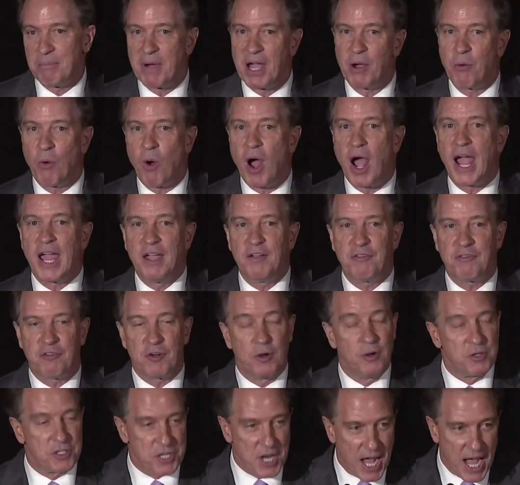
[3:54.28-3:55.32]
But my
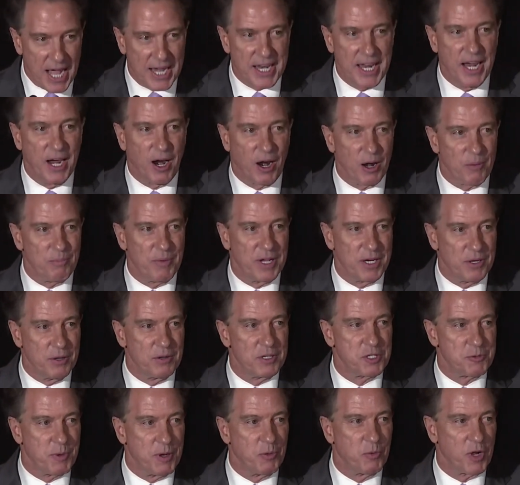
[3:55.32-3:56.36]
wife, who's not here,
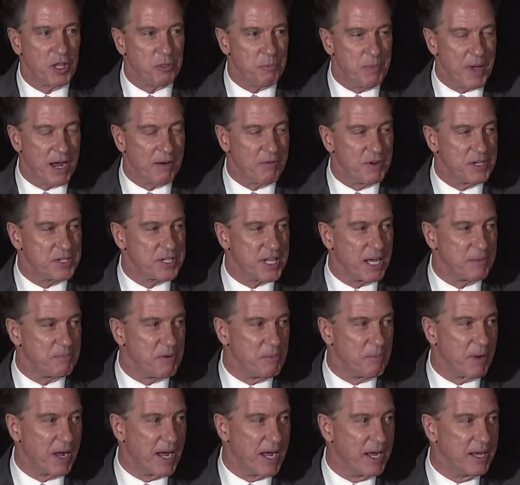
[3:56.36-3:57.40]
but who has been with me every
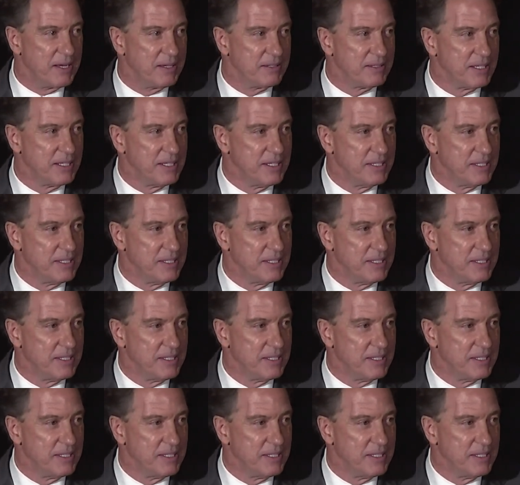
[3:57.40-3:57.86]
step of my